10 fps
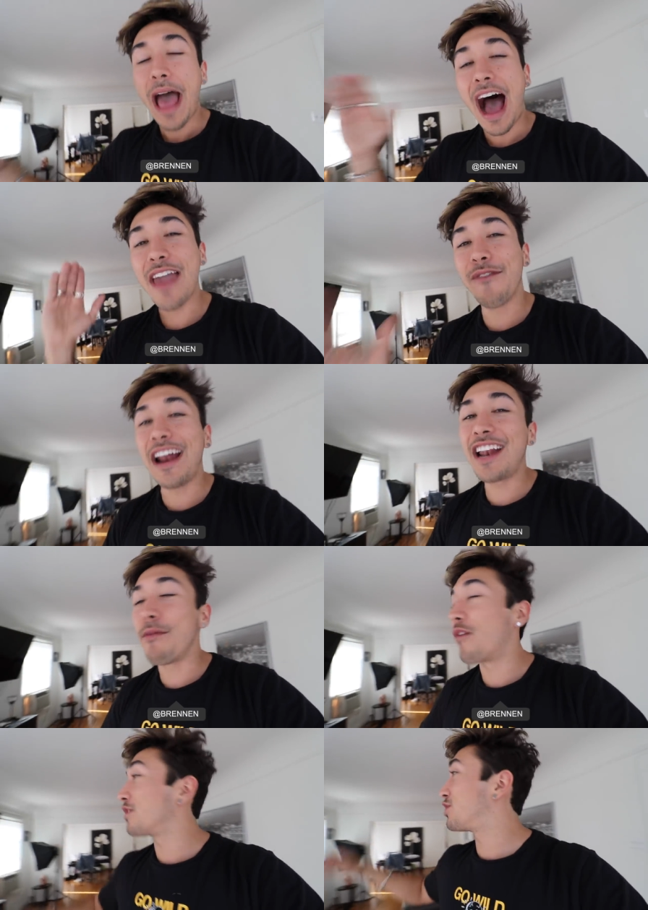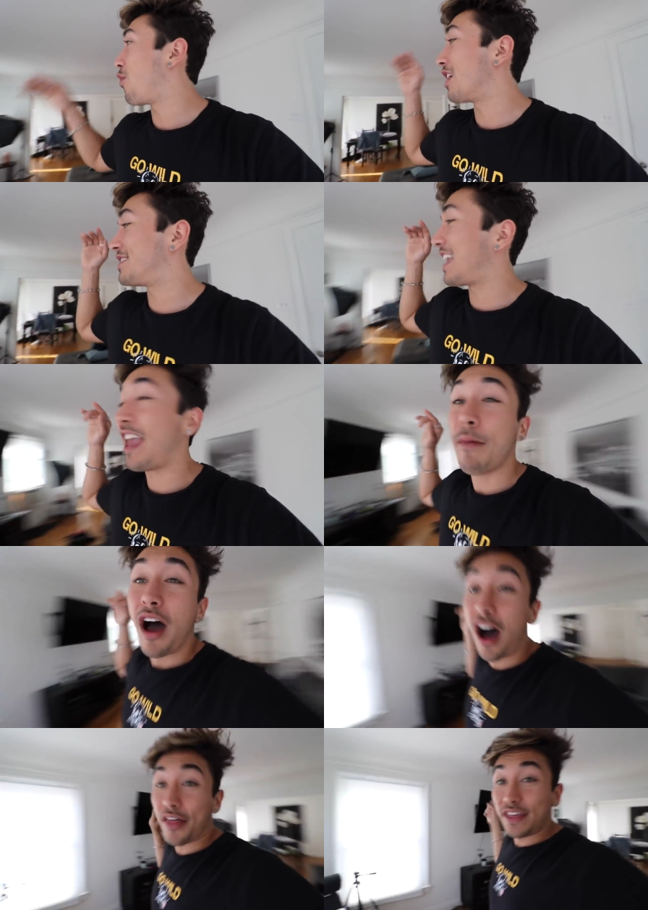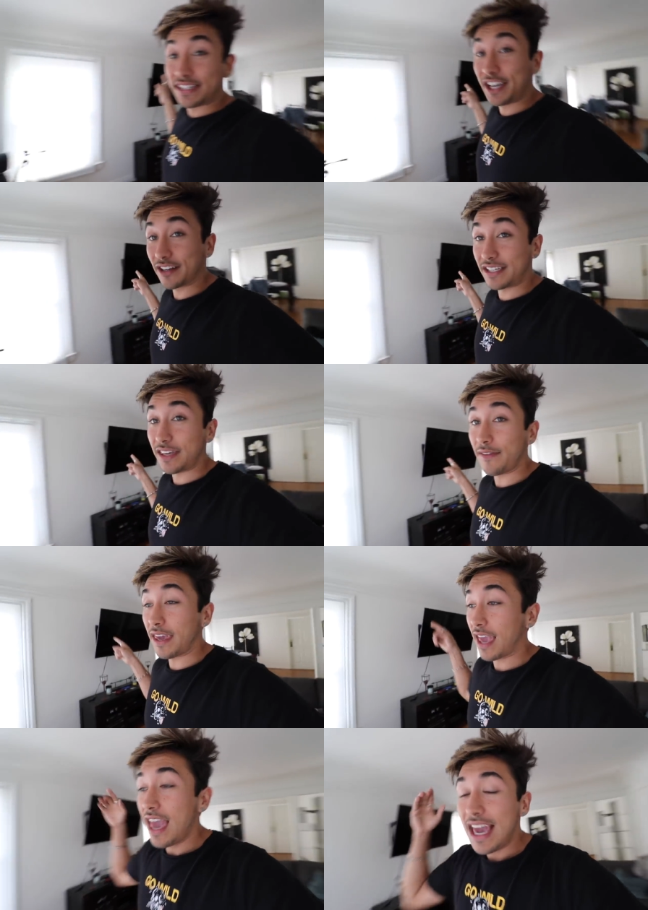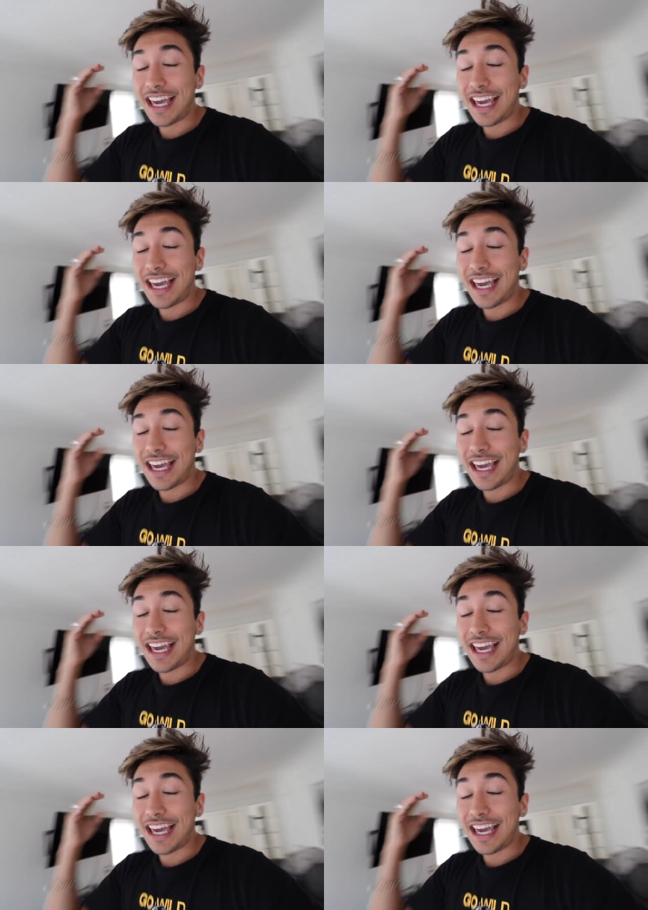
I invited him over to watch the game on this here TV.